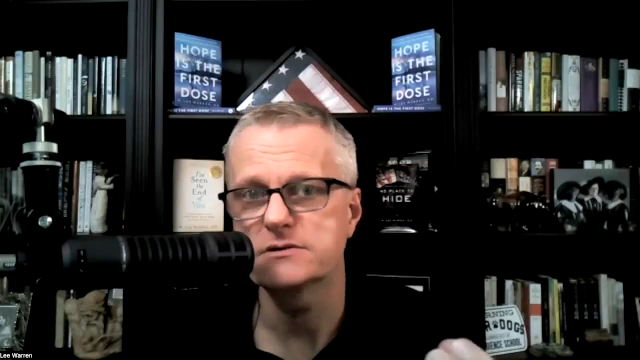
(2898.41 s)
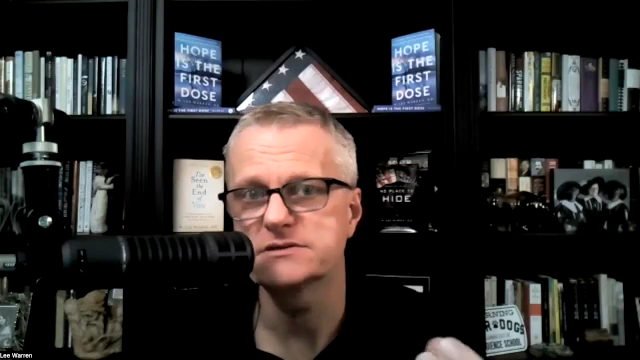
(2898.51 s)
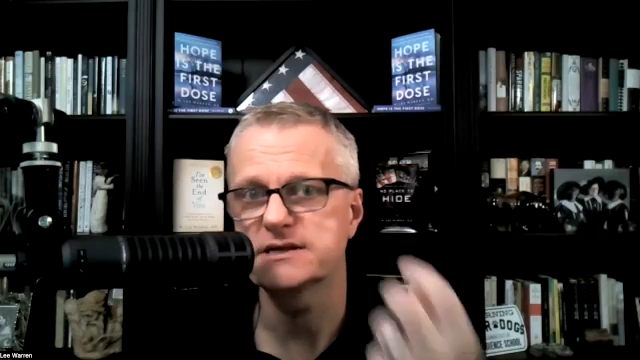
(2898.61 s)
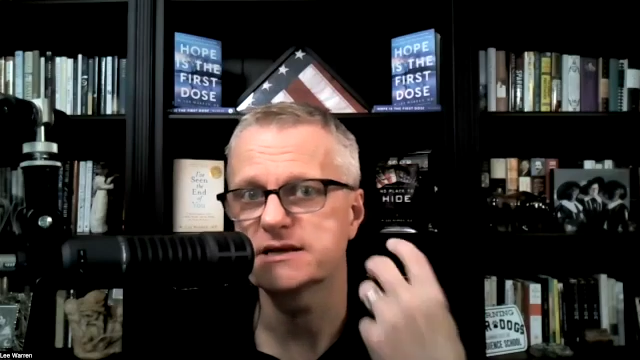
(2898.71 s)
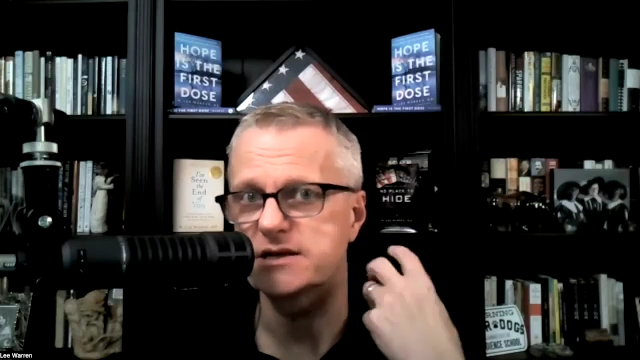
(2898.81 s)

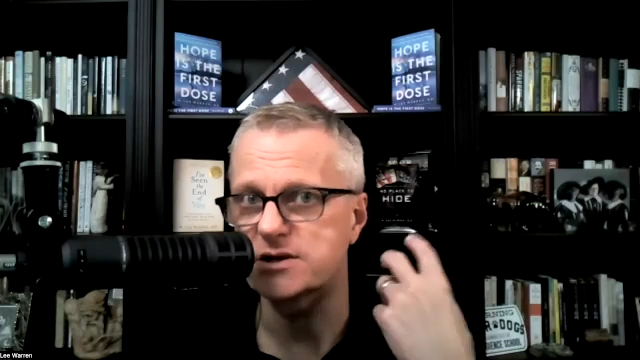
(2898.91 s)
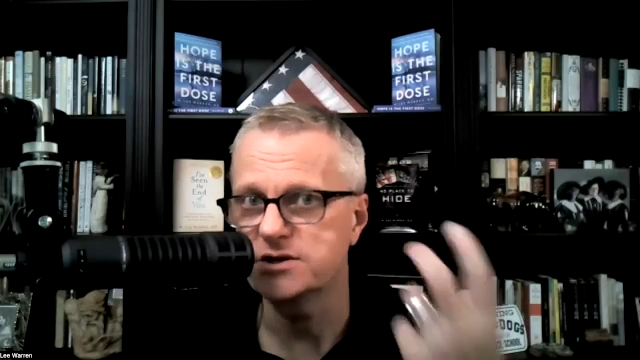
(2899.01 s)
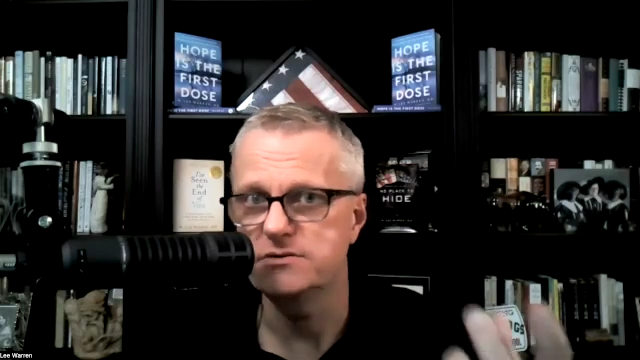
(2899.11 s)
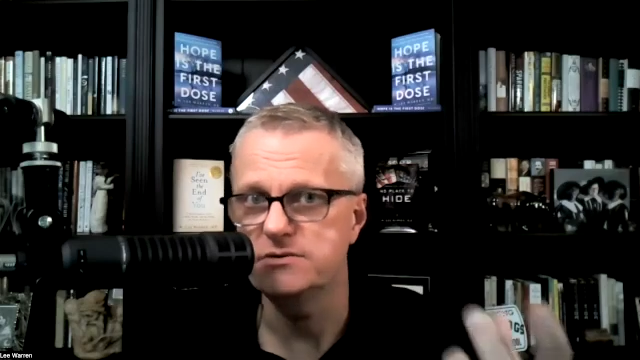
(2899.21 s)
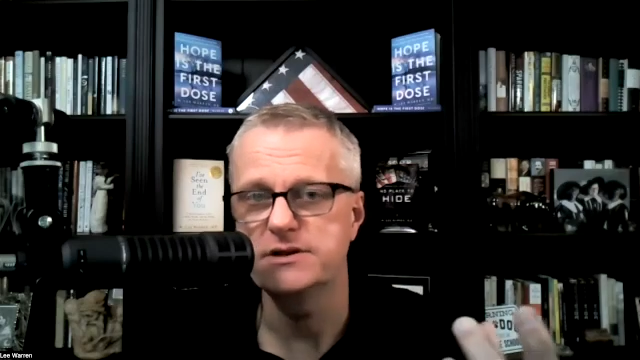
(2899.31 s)
It's like an
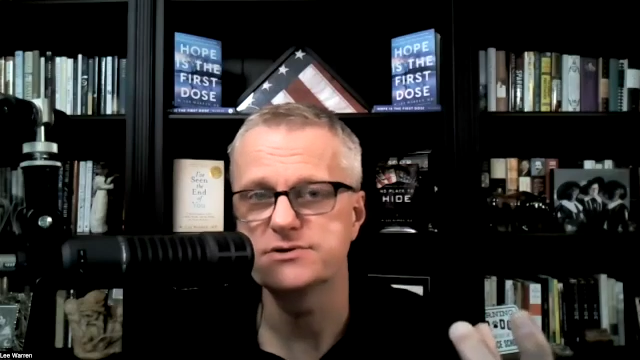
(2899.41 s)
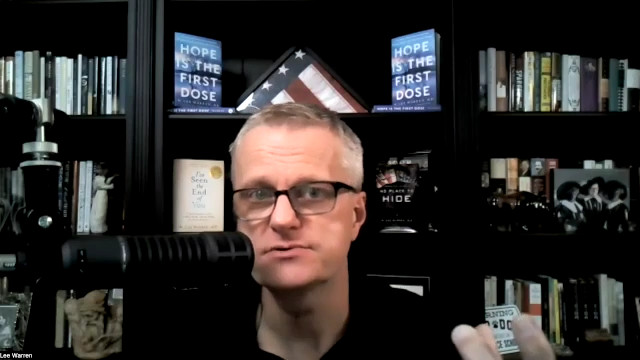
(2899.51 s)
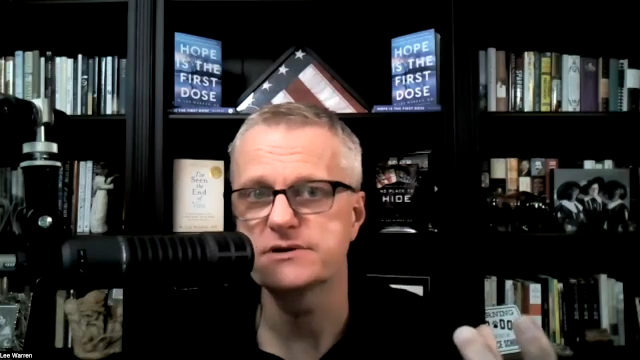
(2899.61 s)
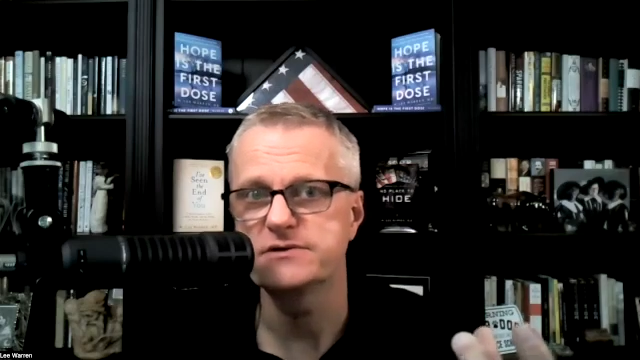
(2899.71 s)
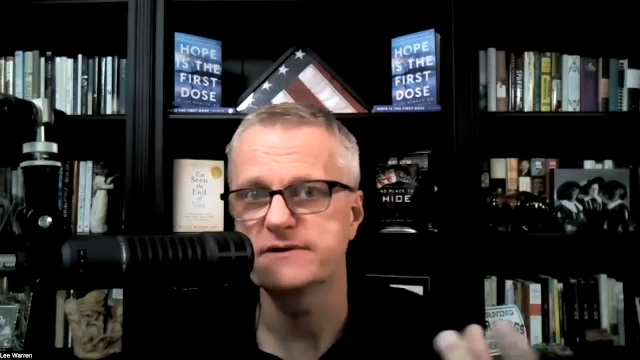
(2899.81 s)
acute injury
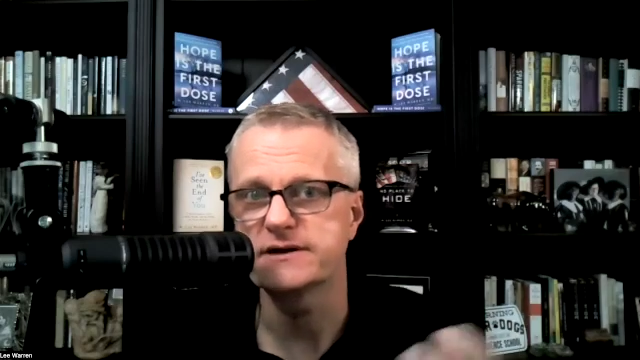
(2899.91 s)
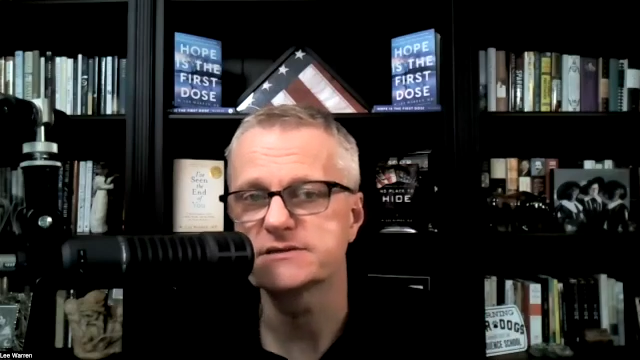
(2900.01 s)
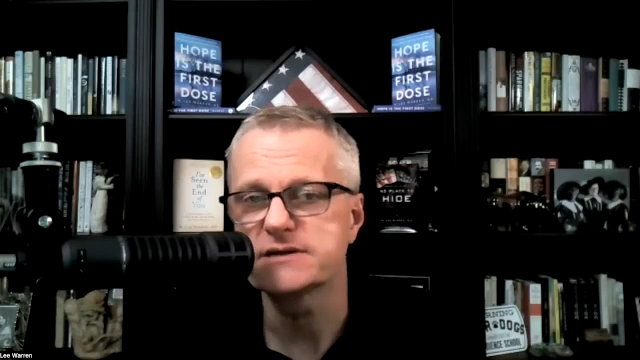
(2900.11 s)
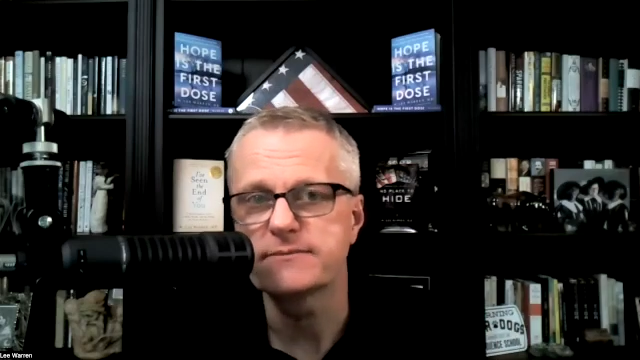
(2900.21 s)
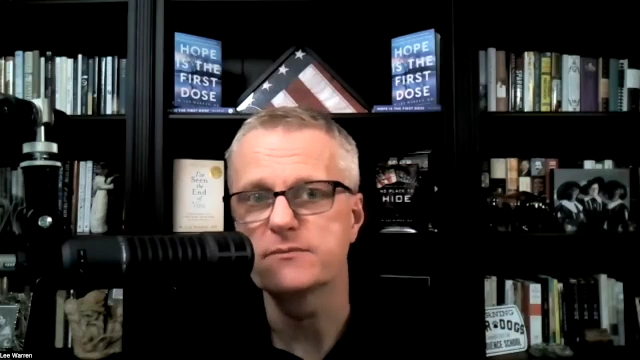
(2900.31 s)
and you got to
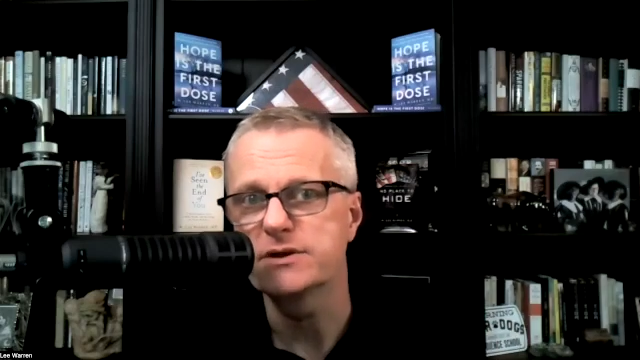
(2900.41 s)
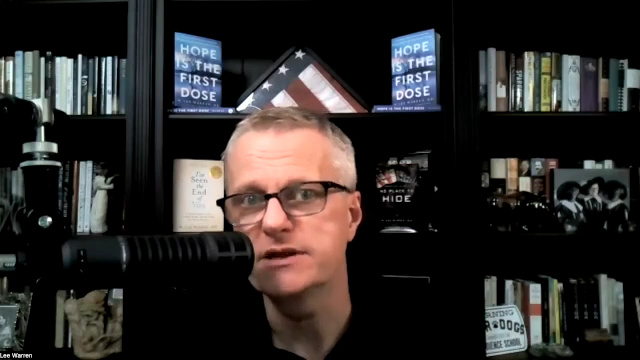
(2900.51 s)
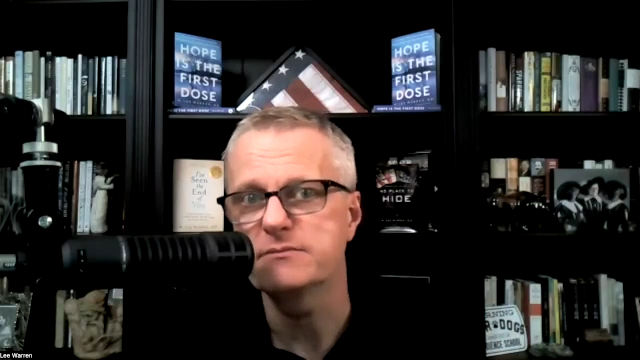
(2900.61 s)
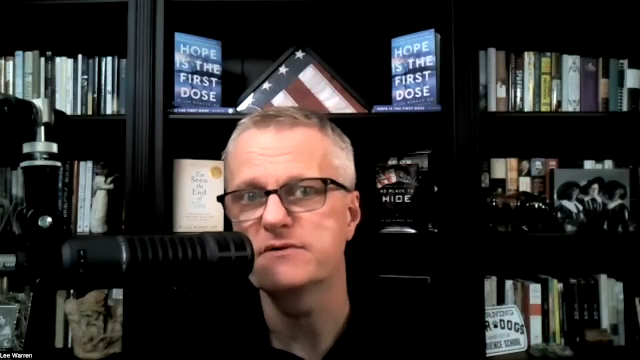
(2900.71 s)
stop the bleeding